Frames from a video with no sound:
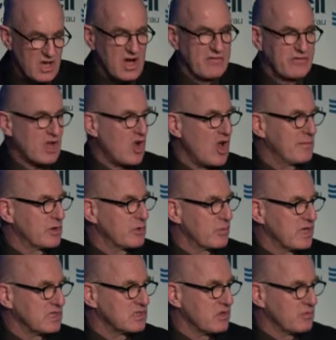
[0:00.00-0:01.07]
of a
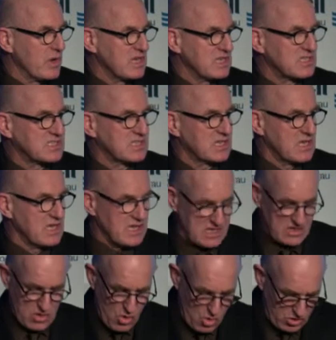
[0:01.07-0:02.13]
climate-ready city,
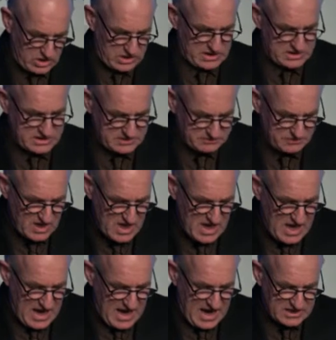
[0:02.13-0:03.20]
Auckland.
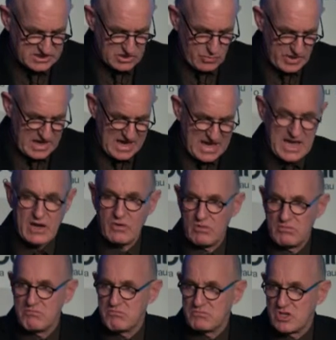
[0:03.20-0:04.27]
So we're here
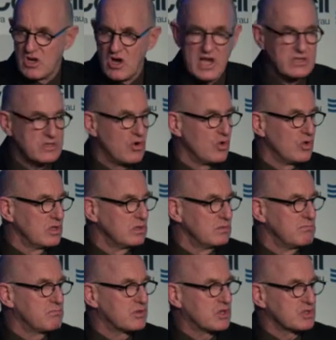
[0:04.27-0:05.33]
tonight all
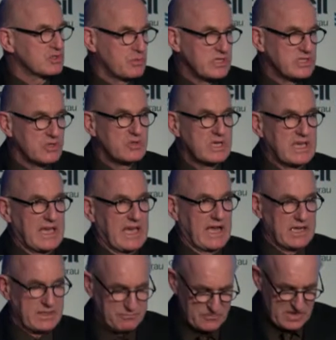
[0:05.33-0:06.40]
because we do care.